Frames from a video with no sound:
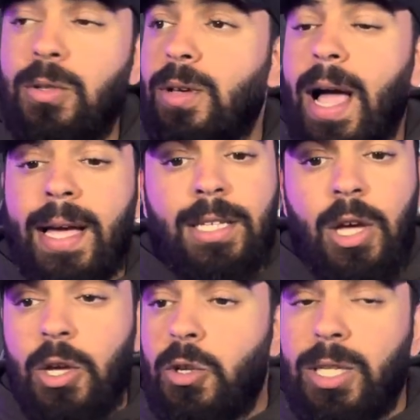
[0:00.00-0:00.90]
you guys.
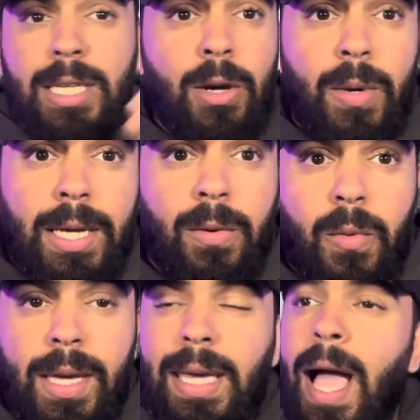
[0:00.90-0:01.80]
You see it week in,
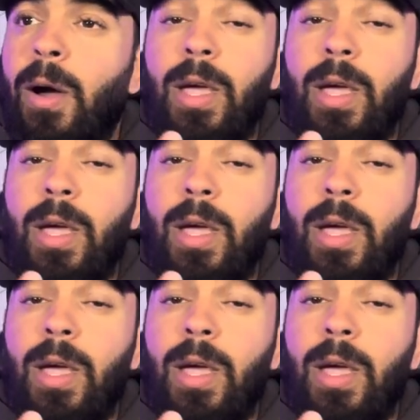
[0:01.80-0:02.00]
week out.